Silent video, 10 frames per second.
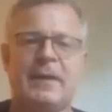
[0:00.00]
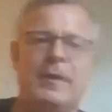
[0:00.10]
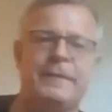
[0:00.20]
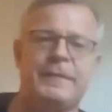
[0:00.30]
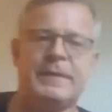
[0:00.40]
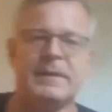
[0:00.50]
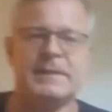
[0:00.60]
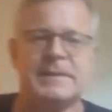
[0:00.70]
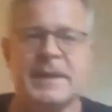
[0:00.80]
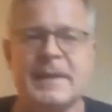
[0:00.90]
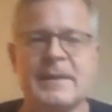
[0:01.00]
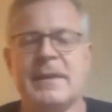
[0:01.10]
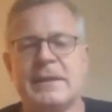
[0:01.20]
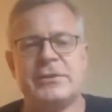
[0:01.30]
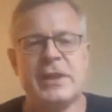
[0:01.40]
I confidently
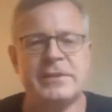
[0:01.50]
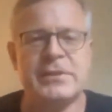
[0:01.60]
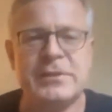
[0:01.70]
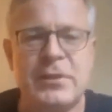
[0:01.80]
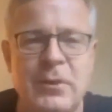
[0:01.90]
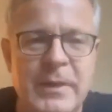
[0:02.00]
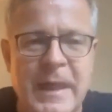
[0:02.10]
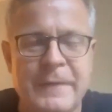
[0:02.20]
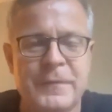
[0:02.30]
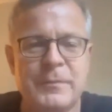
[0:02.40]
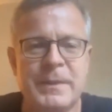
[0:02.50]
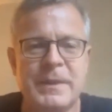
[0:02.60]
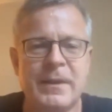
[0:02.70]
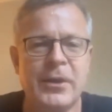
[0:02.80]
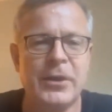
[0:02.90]
said judges don't have to
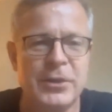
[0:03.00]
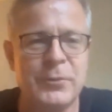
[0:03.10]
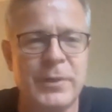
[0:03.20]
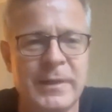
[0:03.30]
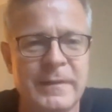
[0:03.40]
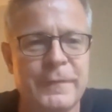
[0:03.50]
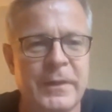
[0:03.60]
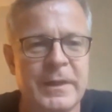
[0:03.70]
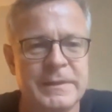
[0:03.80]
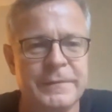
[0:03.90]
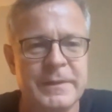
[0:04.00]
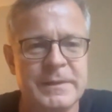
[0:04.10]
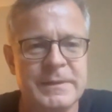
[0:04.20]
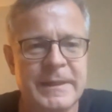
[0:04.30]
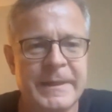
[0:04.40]
be Herculean
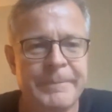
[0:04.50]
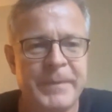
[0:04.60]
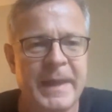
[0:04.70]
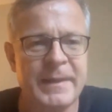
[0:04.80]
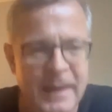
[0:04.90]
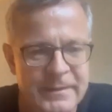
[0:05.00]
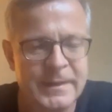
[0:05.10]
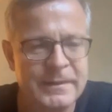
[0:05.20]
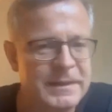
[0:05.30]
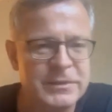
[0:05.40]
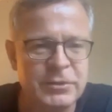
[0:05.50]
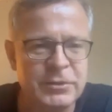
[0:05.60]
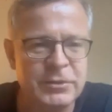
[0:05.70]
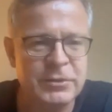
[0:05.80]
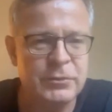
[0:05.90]
philosophers, and I think that's
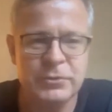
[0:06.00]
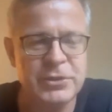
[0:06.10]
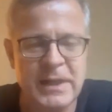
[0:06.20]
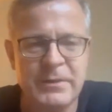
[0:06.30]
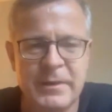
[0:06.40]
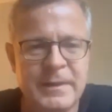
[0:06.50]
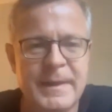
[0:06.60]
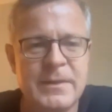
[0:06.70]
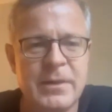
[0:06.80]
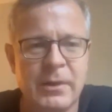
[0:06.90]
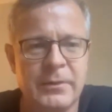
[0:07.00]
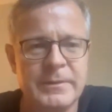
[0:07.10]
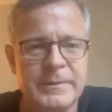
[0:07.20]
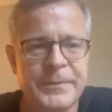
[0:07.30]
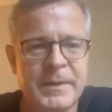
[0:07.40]
true, generally they
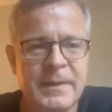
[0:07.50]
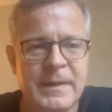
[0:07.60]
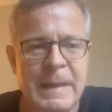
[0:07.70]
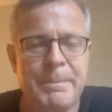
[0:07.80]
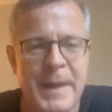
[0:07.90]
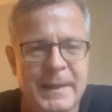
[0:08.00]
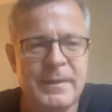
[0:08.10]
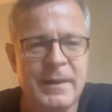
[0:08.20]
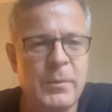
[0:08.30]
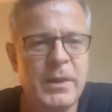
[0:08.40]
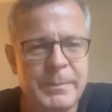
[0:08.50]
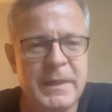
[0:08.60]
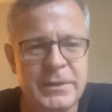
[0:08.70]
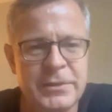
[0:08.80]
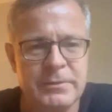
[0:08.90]
don't, but there will
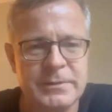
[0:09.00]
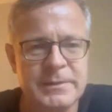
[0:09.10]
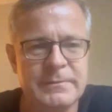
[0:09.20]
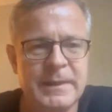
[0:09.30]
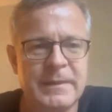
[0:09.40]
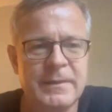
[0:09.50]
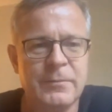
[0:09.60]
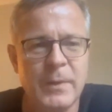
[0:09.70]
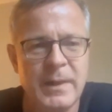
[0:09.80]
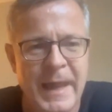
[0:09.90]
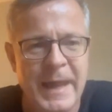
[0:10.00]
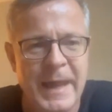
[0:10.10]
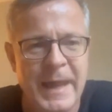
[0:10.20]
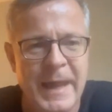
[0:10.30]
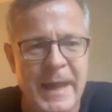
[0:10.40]
be issues, it will
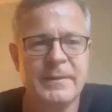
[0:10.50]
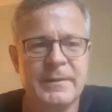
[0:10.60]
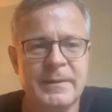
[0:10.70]
happen,